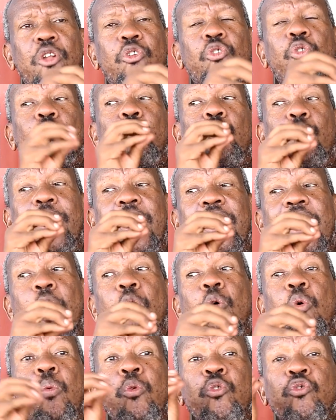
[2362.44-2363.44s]
no
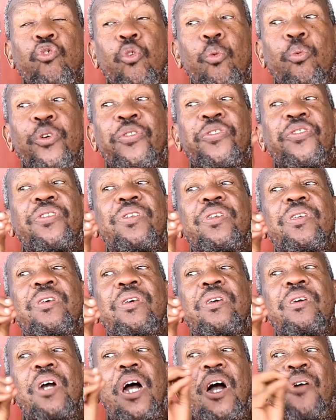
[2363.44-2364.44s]
kubera ubushobozi
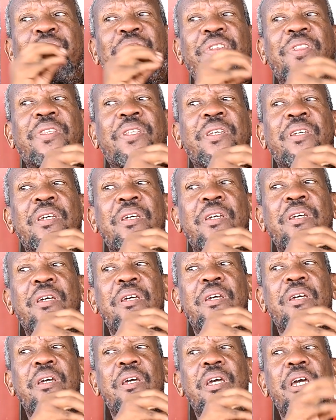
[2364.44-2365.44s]
afite
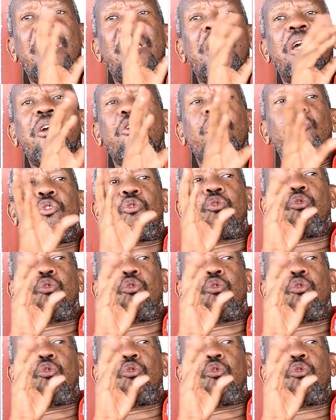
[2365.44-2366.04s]
no